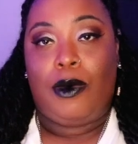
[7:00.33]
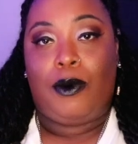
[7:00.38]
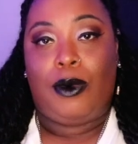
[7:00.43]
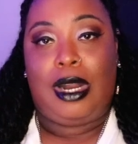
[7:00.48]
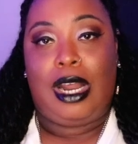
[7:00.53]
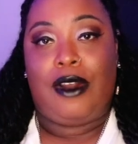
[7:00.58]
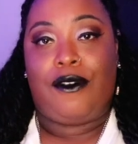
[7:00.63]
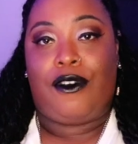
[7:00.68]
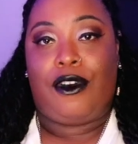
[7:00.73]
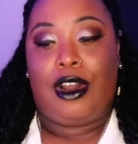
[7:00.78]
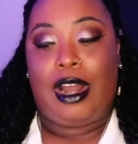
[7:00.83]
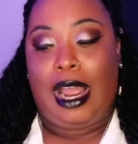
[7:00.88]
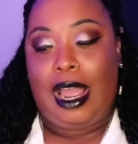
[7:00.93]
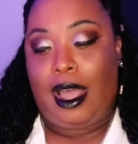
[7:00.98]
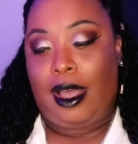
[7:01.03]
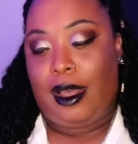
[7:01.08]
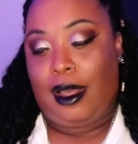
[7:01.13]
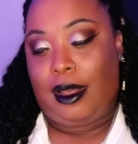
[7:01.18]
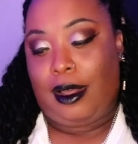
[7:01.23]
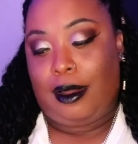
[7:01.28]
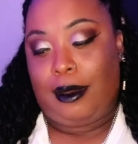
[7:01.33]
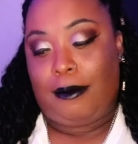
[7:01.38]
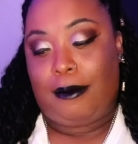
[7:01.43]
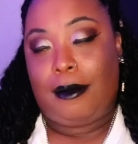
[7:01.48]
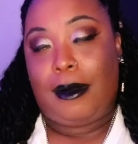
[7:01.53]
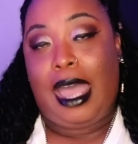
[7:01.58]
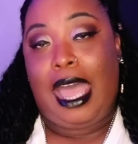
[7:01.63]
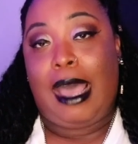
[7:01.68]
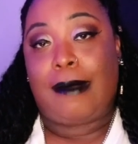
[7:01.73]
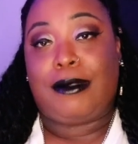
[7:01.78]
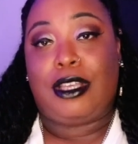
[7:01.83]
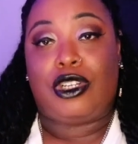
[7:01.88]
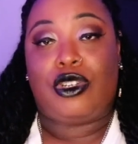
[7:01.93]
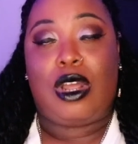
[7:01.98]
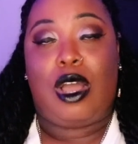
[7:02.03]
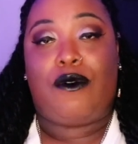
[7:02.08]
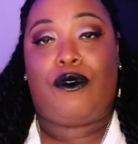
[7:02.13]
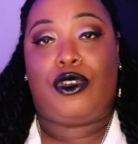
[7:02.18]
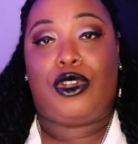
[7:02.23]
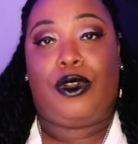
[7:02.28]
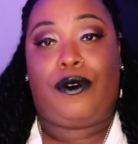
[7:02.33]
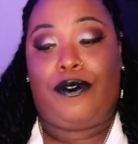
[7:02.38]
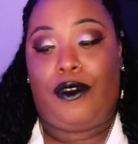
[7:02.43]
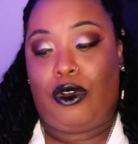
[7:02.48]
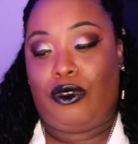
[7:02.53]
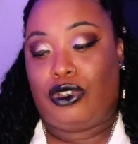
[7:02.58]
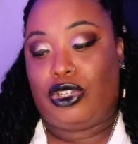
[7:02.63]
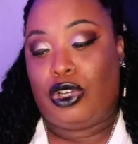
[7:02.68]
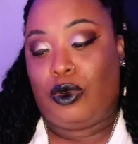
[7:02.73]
whatever app that you have on your phone